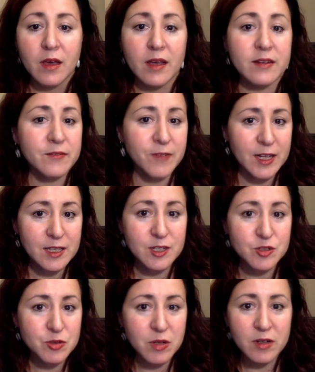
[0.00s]
And
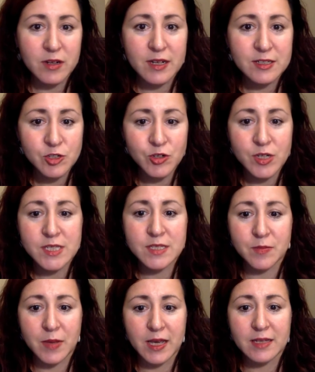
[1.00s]
finally, do not
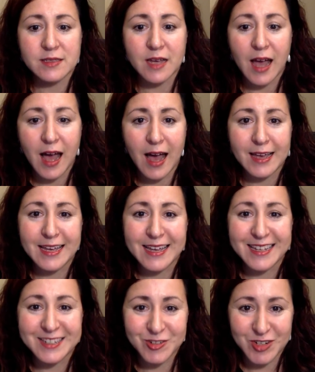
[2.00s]
underestimate high
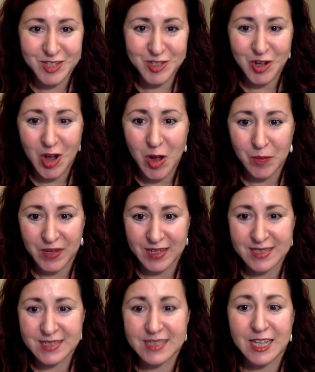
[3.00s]
interest
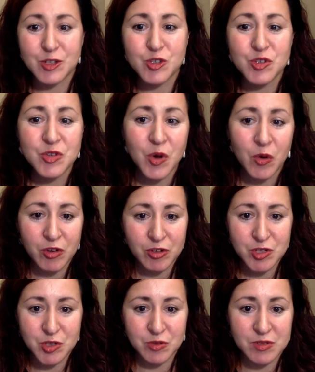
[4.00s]
topics. Get to know your
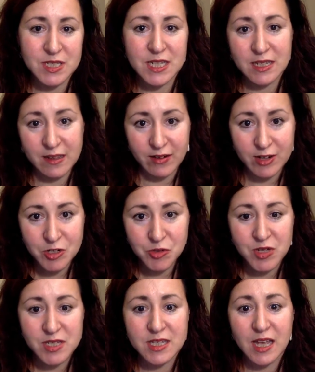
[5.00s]
students and their
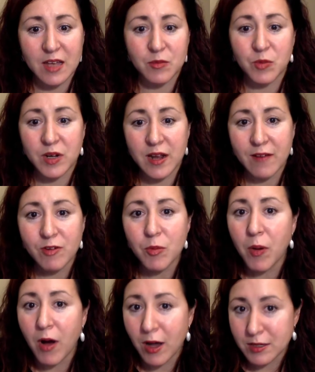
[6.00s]
interest, and
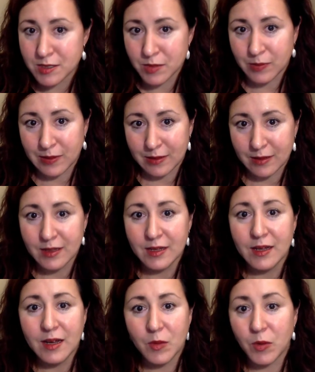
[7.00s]
whenever possible,
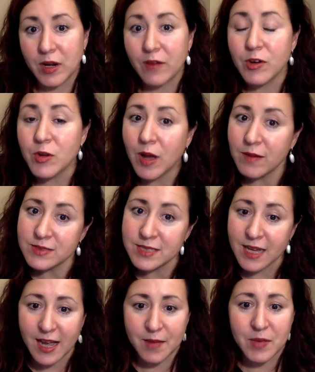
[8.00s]
whenever you have
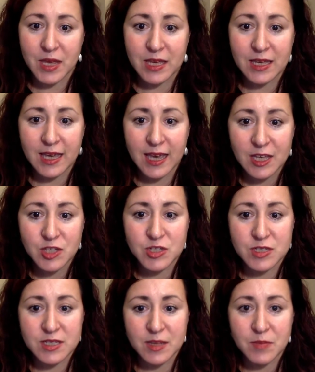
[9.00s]
time, engage
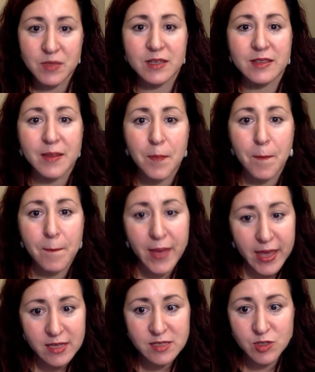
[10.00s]
in something that
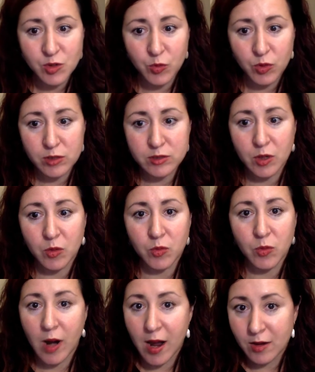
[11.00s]
makes their world go
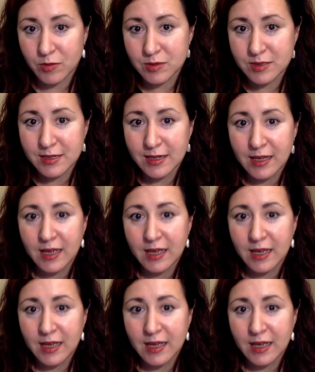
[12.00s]
round,